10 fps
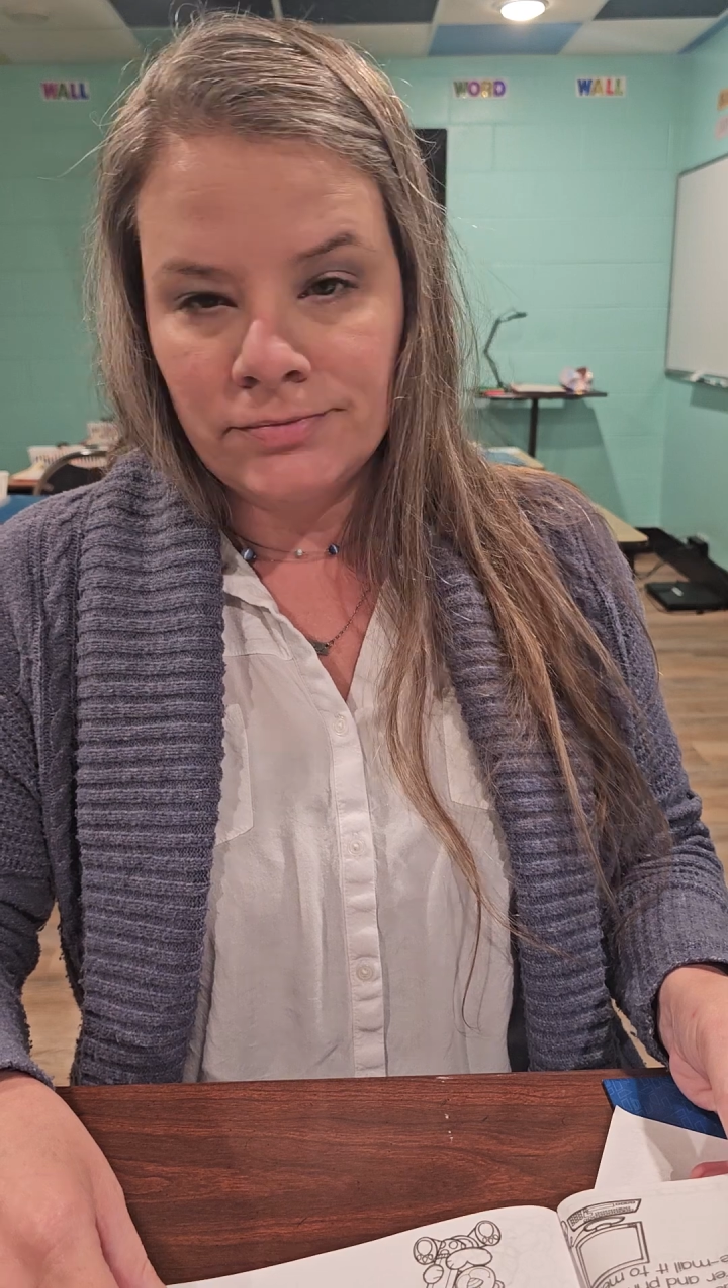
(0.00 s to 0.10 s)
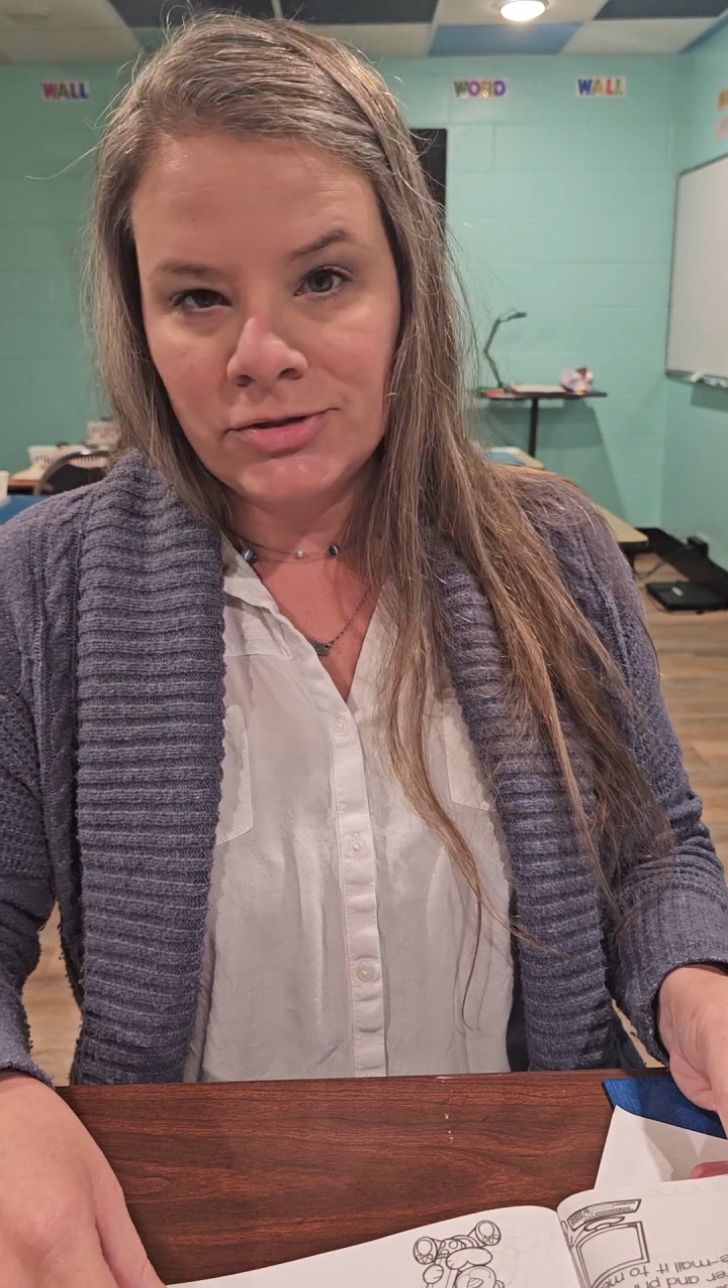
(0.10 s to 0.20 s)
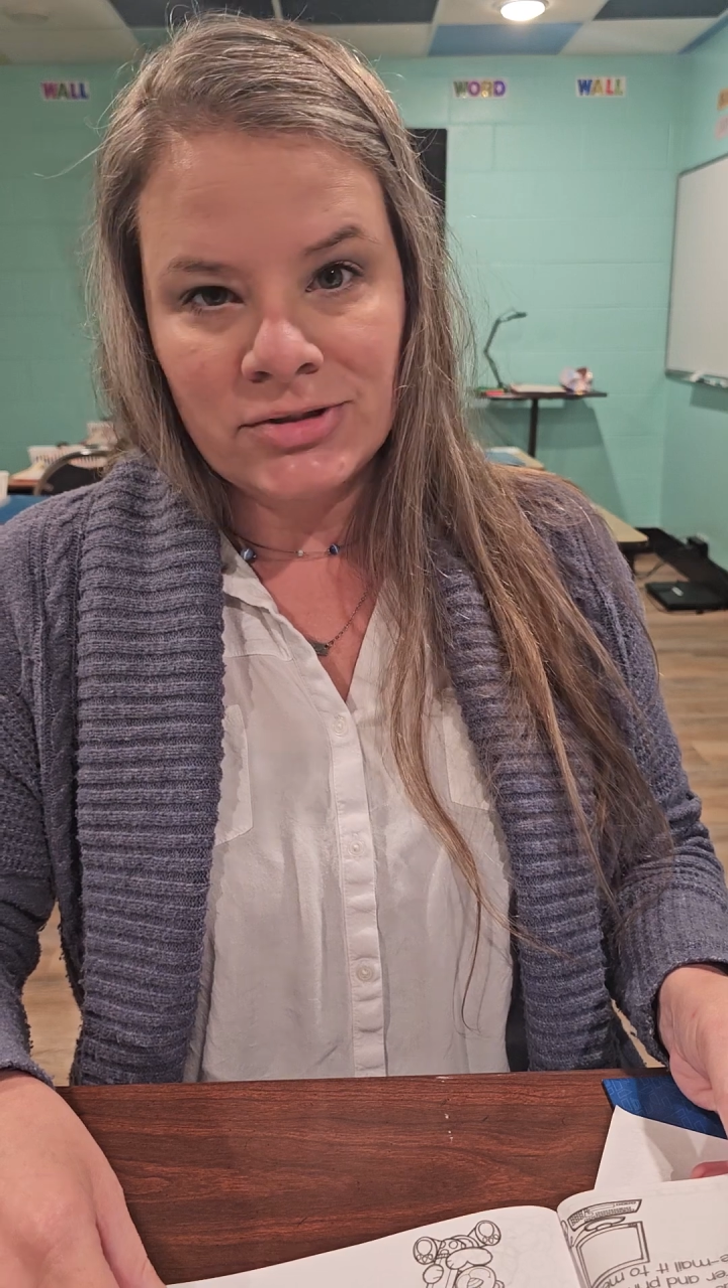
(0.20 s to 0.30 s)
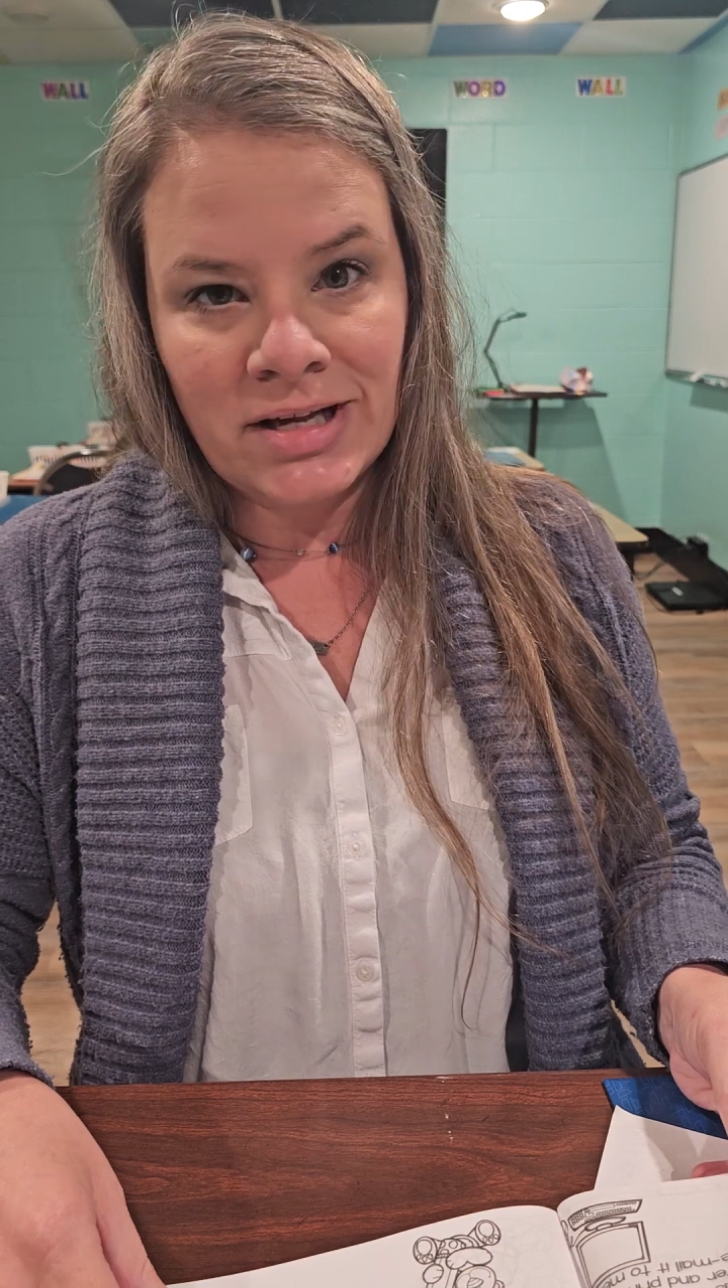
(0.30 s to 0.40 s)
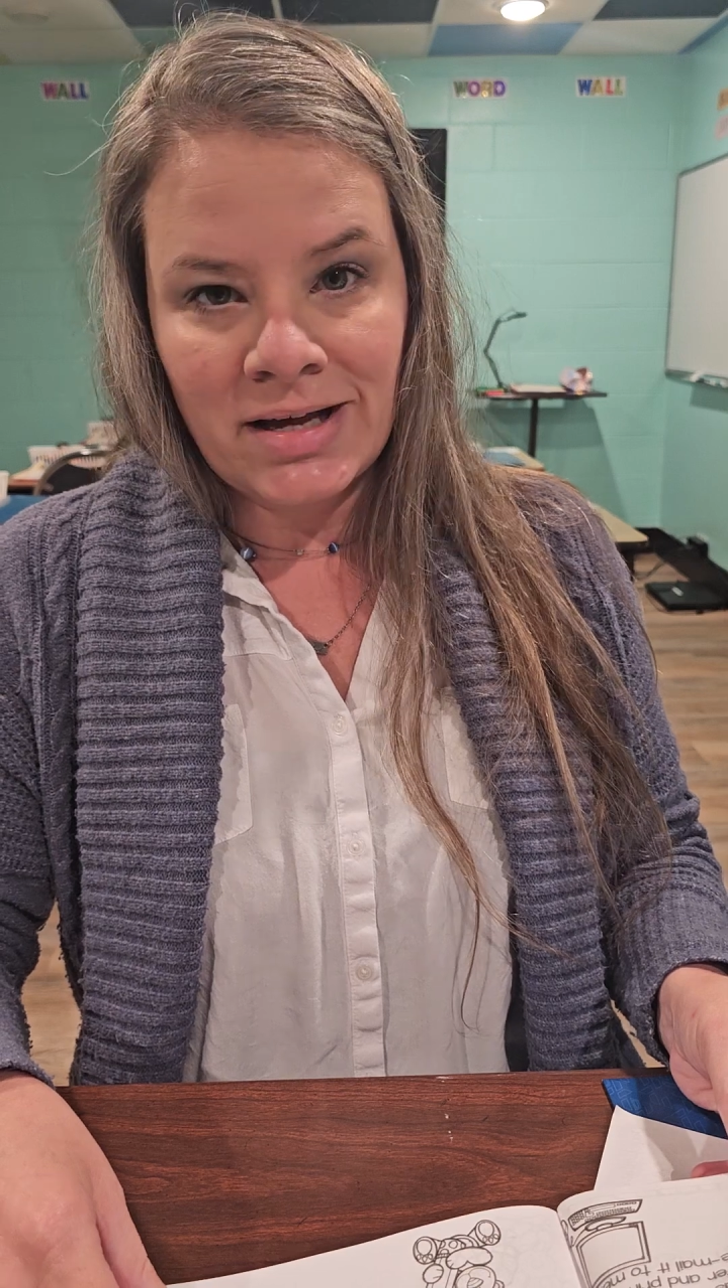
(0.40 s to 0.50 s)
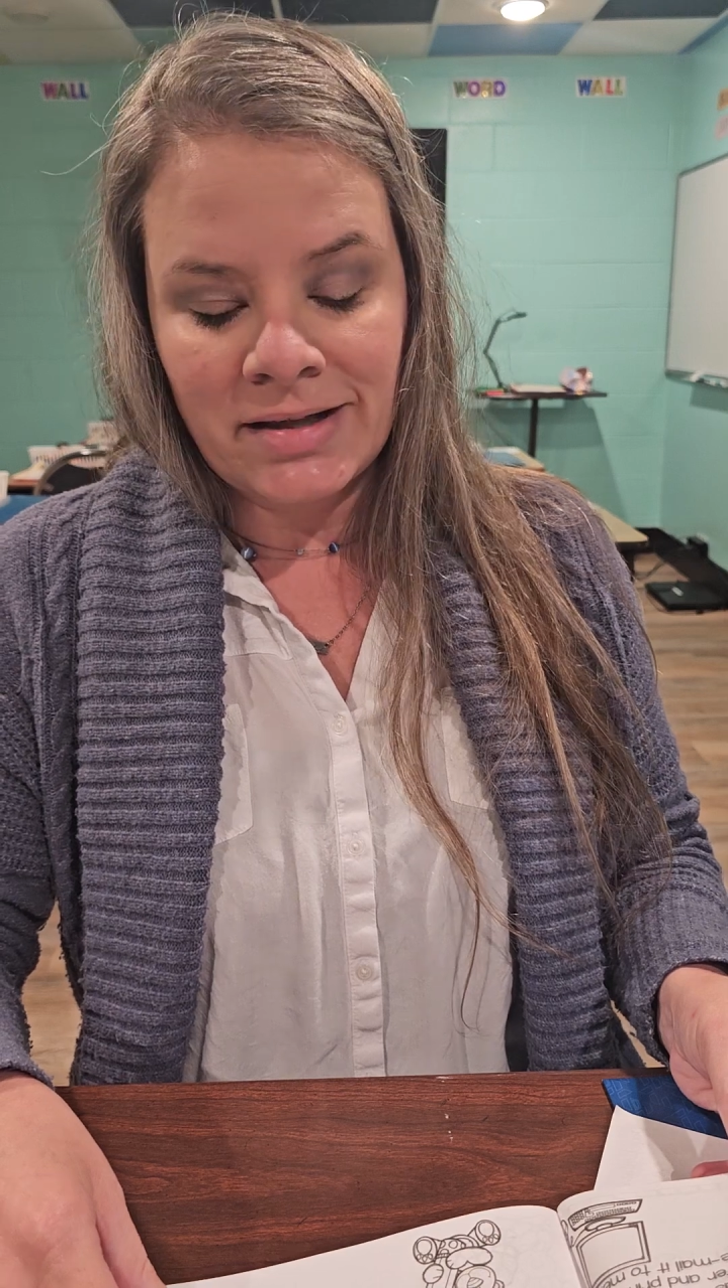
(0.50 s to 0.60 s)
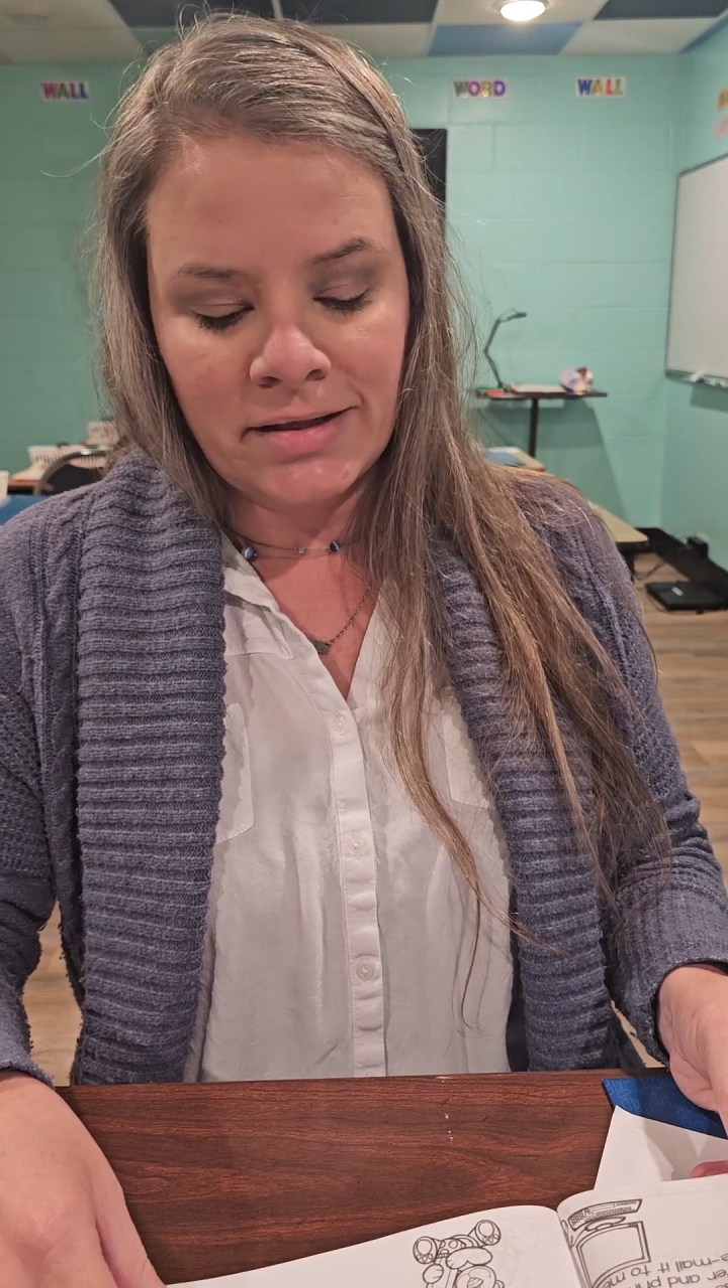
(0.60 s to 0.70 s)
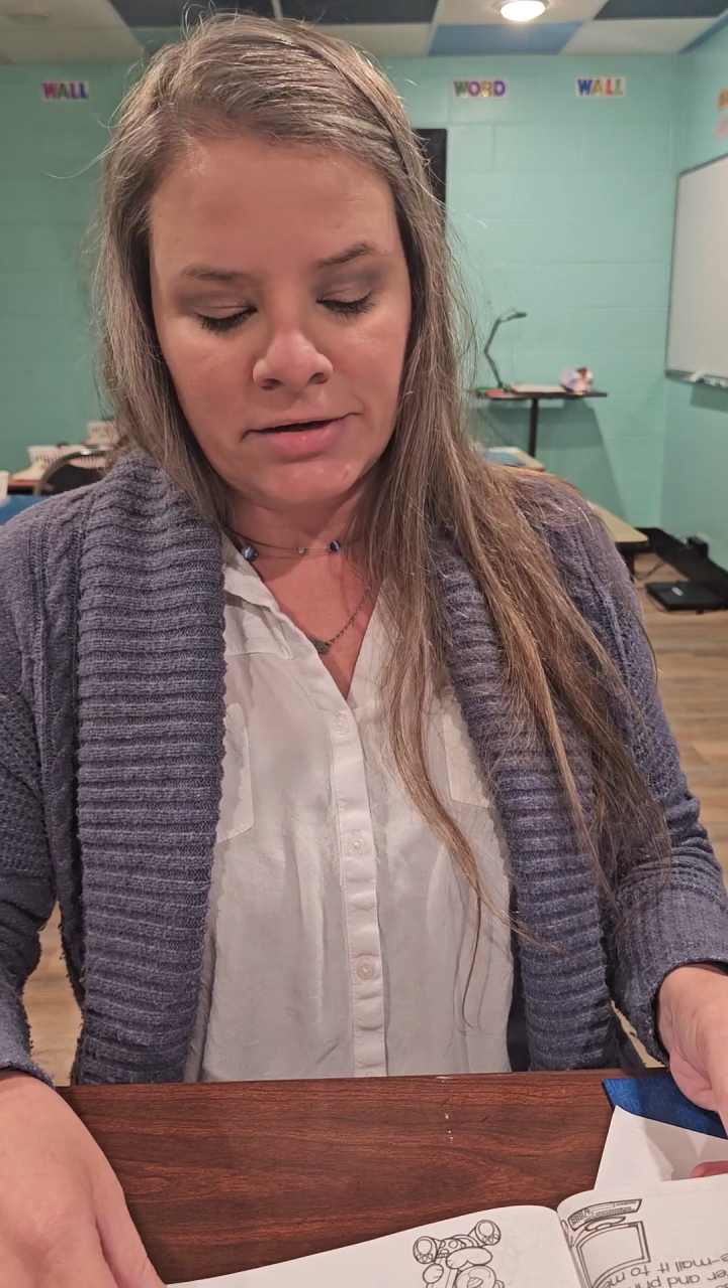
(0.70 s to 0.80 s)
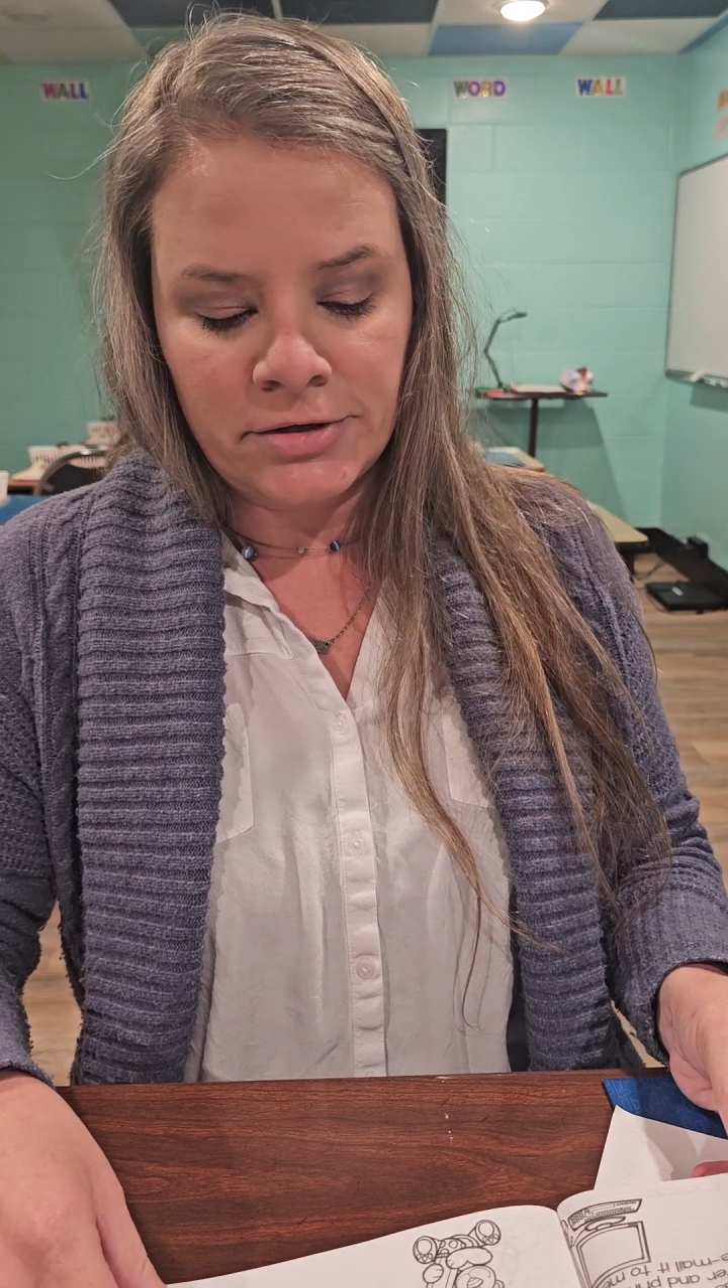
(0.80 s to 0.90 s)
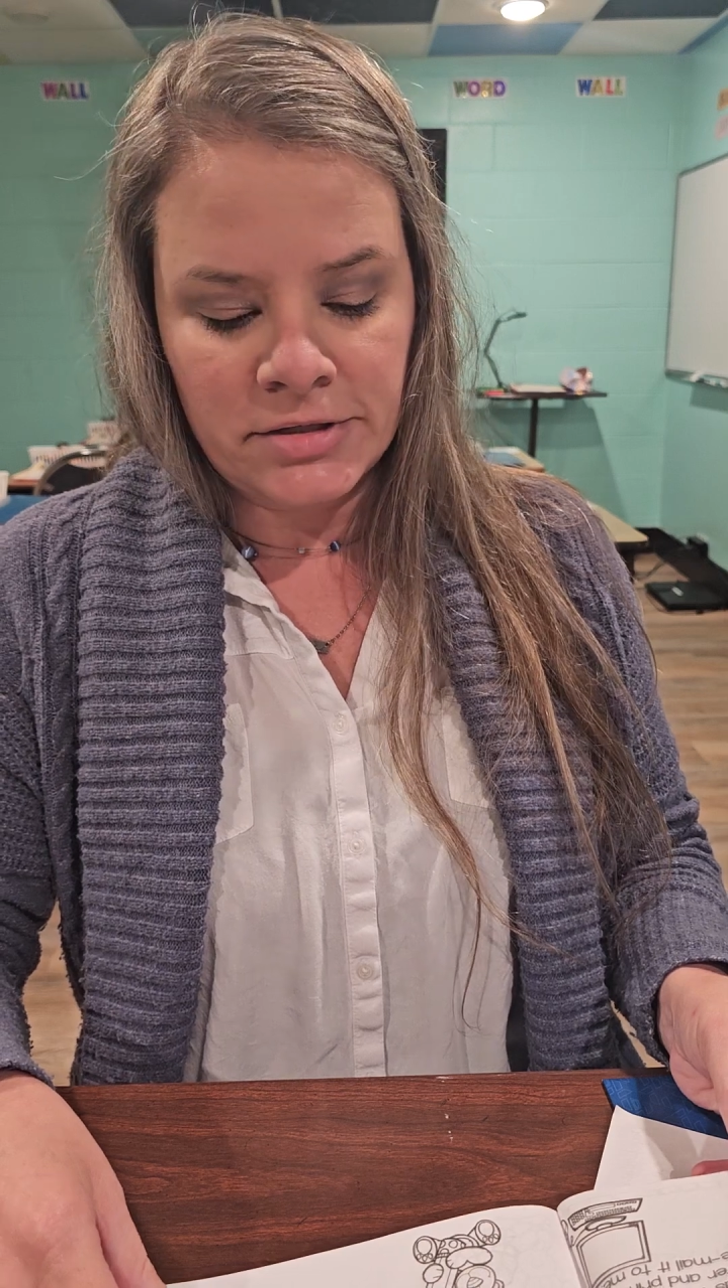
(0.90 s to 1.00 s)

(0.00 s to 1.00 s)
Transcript: Use a highlighter